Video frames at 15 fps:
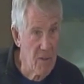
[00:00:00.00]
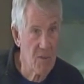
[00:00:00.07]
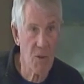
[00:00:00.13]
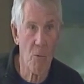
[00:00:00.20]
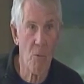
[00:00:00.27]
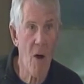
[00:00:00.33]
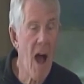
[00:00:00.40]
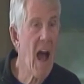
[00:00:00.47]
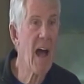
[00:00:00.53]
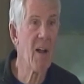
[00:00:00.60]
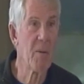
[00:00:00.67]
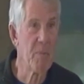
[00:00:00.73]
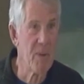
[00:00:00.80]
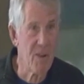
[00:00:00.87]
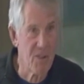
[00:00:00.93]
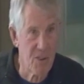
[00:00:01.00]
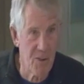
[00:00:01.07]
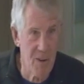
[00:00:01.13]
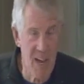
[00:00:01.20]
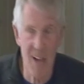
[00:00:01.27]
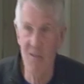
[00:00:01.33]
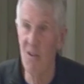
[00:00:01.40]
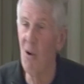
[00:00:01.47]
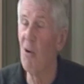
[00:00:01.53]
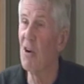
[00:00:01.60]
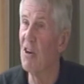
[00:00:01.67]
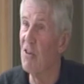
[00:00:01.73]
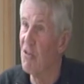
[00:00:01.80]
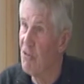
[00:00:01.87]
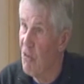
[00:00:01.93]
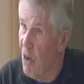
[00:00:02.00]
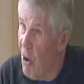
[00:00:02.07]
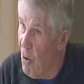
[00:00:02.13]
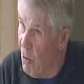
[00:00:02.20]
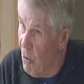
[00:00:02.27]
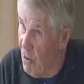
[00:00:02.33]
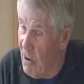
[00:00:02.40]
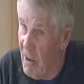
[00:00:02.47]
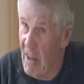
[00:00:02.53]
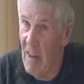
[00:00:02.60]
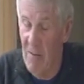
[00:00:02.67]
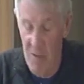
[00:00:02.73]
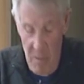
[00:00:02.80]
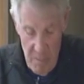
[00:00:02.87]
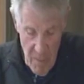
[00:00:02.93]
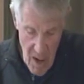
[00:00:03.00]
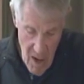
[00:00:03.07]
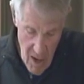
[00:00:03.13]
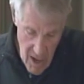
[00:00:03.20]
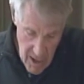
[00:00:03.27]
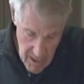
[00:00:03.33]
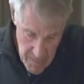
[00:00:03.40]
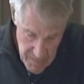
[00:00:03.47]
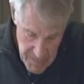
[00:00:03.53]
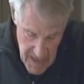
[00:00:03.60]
He's a wild pitcher. He has no control of the ball.